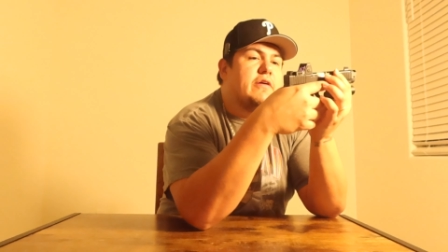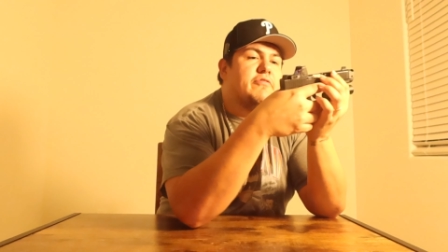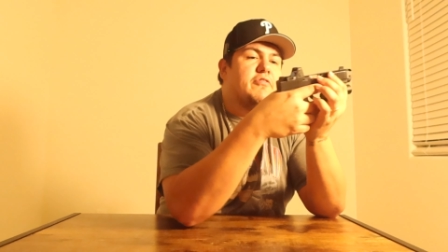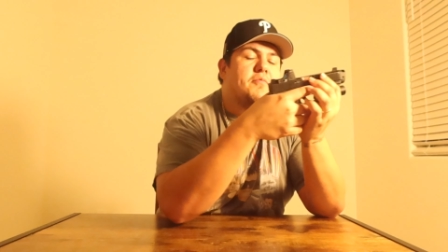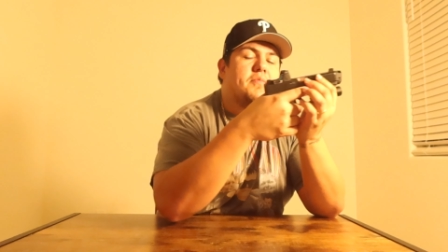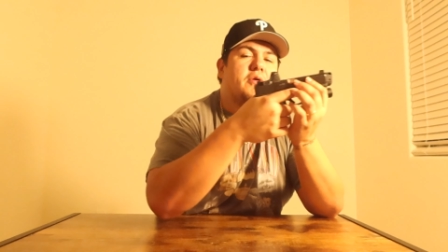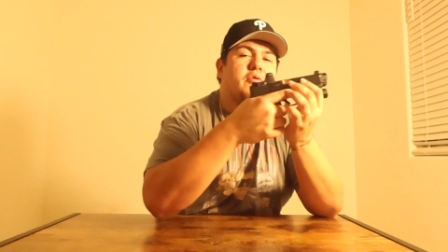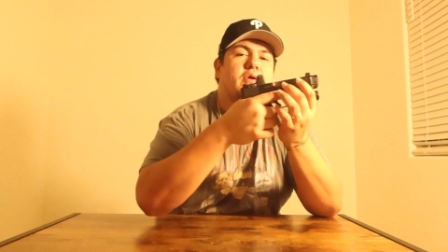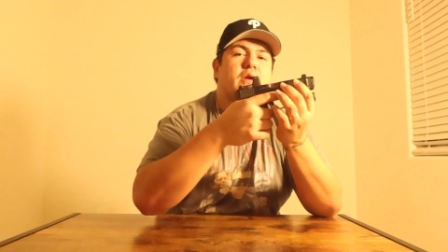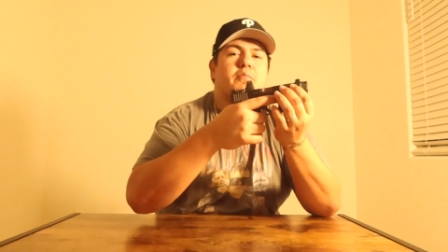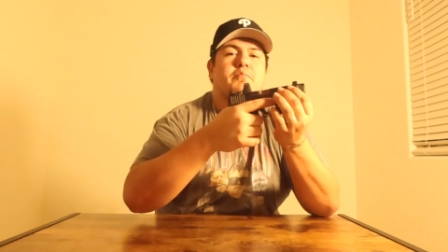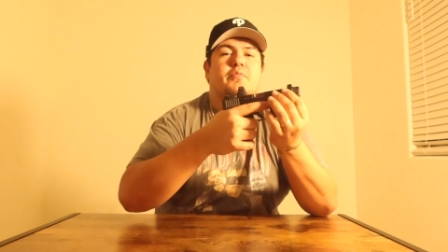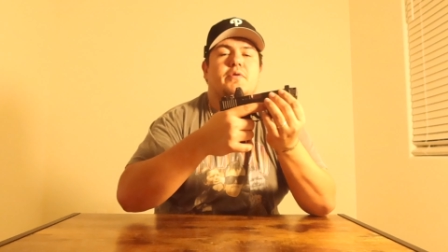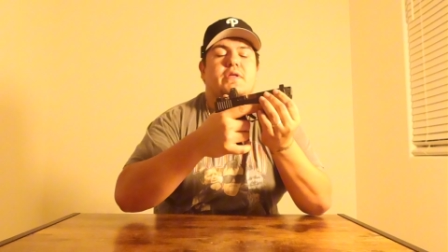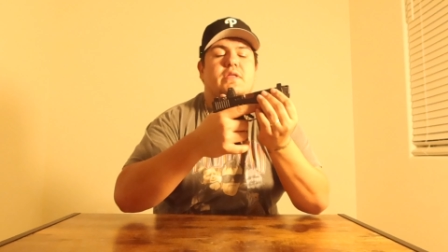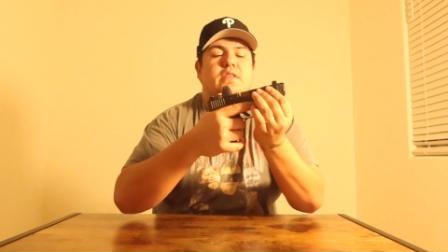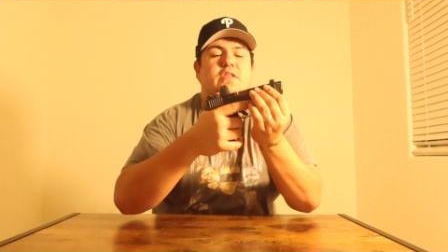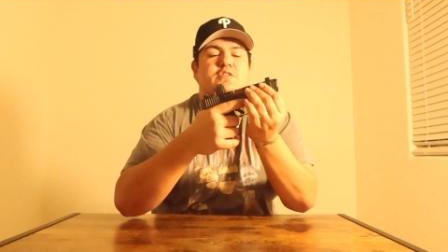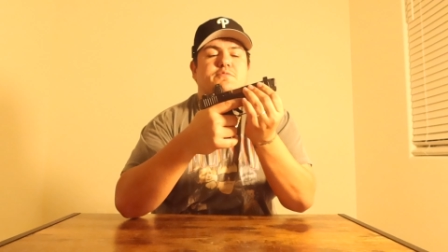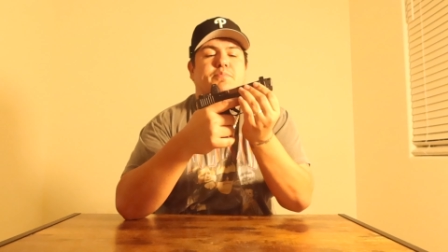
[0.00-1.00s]
thing for me when I'm
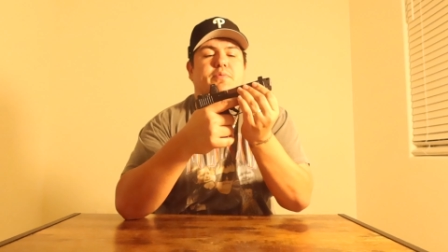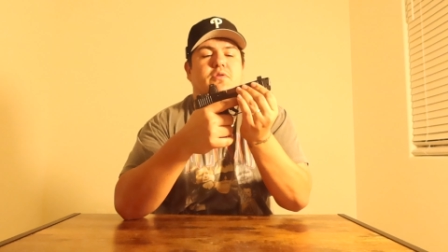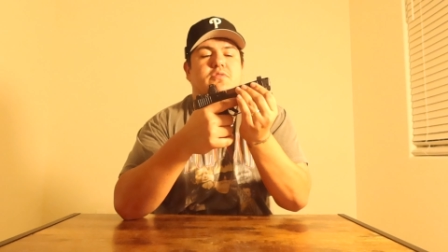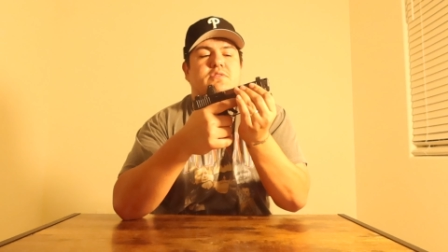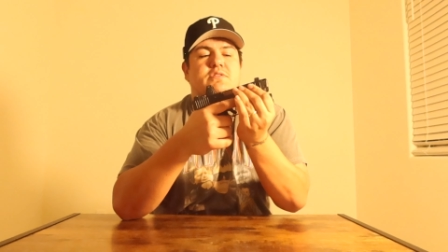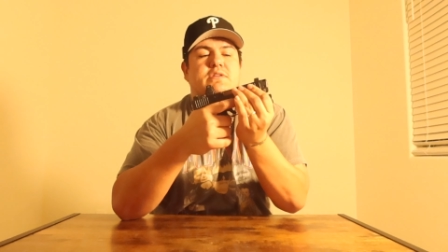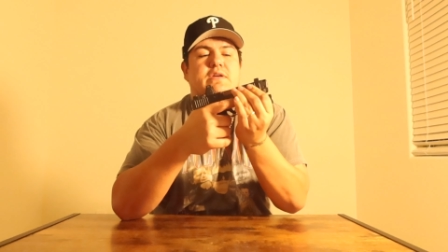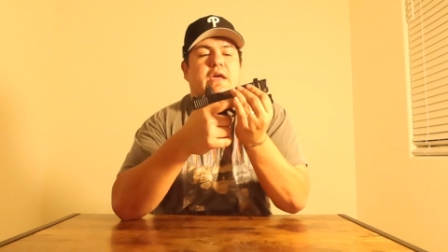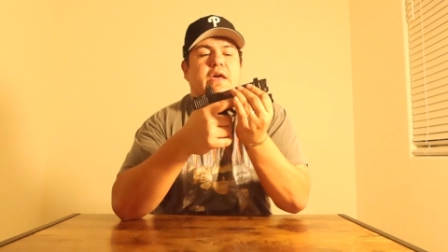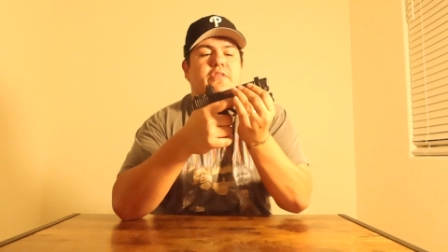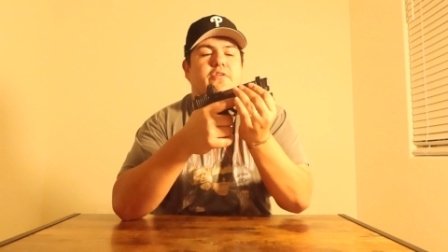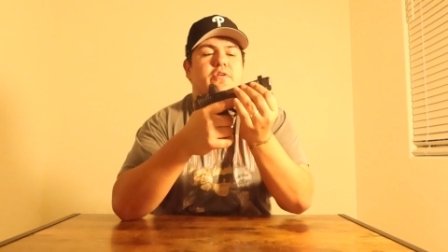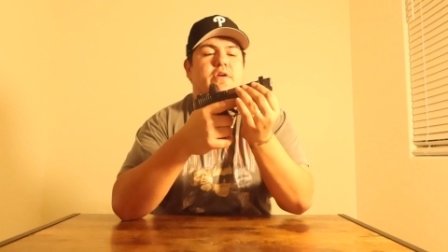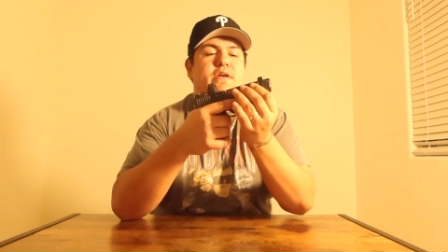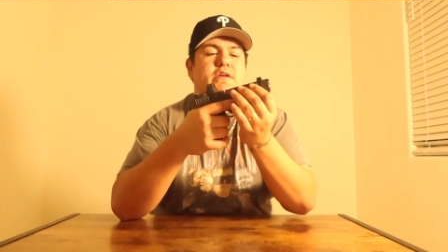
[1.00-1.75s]
putting these builds together.